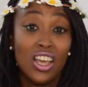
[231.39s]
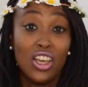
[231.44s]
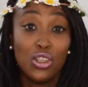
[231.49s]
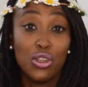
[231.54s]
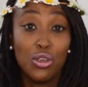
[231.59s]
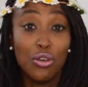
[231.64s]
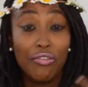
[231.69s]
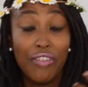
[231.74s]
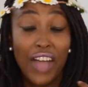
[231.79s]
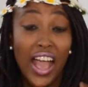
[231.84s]

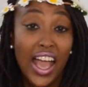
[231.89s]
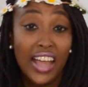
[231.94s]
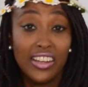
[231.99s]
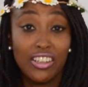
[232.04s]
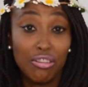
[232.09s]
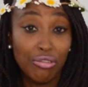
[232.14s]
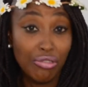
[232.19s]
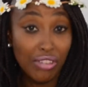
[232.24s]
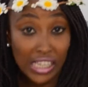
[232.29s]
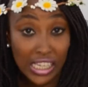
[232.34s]
you've had
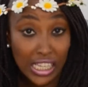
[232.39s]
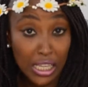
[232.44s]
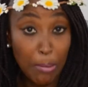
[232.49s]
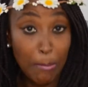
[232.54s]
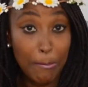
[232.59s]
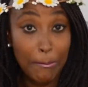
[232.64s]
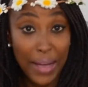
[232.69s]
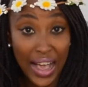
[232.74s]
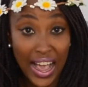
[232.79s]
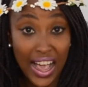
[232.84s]
a really
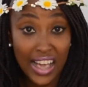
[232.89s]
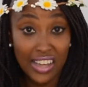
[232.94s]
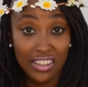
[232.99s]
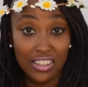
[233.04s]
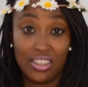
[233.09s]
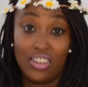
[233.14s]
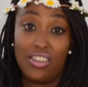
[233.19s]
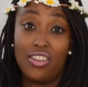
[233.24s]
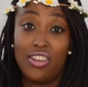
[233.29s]
bad